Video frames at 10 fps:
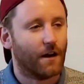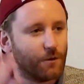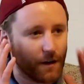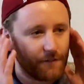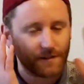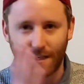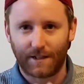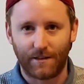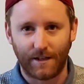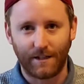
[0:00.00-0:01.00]
And you won't even
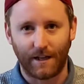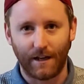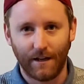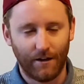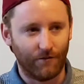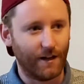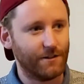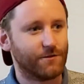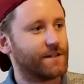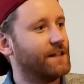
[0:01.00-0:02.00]
second think it, right?
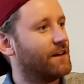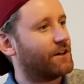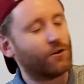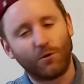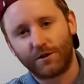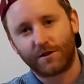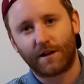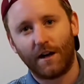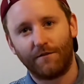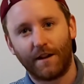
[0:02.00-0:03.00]
You'll see like a gorgeous
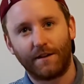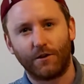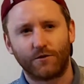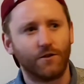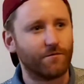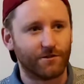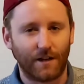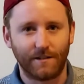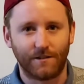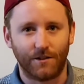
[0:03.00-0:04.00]
girl over there that you're super
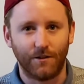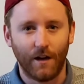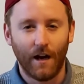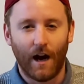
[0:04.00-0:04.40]
attracted to.